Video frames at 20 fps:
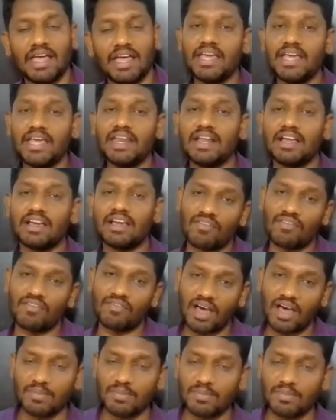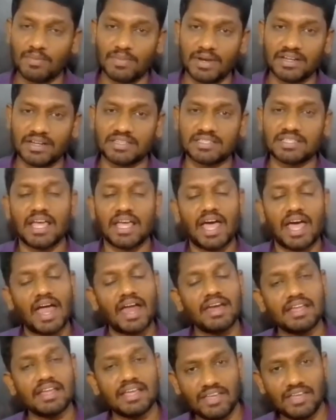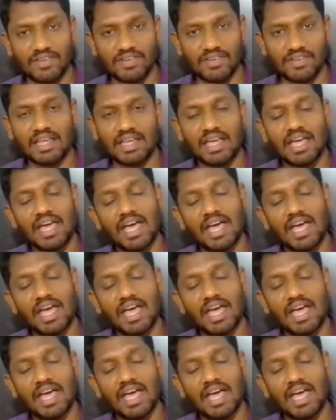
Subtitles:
aircraft armaments, and even